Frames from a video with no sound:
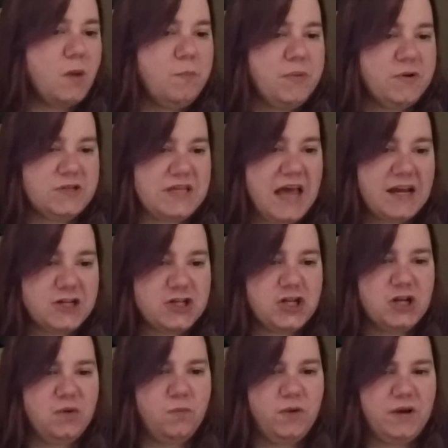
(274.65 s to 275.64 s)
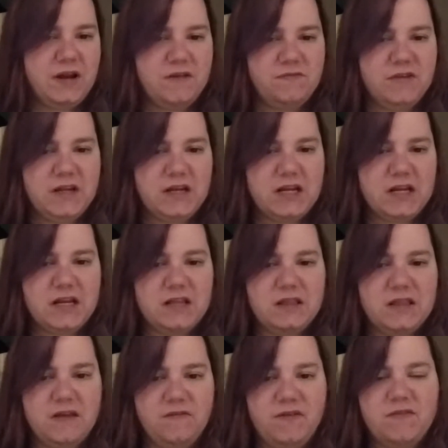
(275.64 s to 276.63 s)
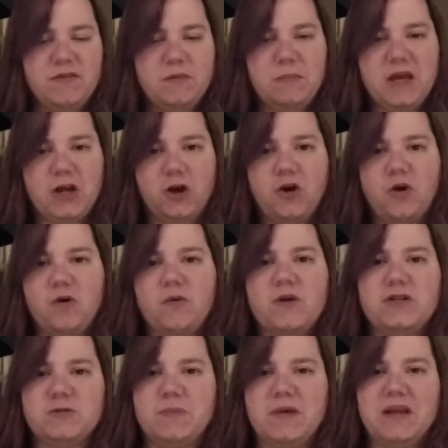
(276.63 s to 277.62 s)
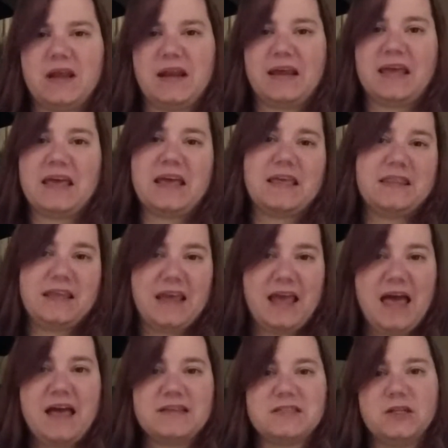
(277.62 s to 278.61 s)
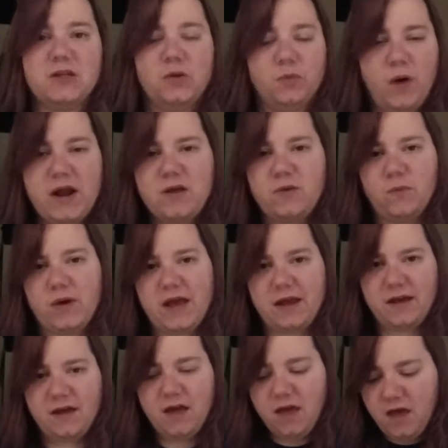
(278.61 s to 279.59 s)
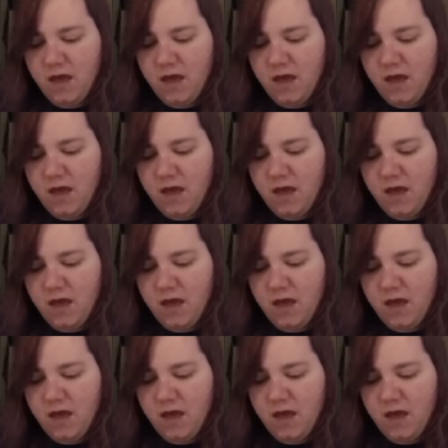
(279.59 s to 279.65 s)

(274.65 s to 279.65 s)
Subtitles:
protection when I've needed it, they've given me encouragement and a kick in the ass in the right way,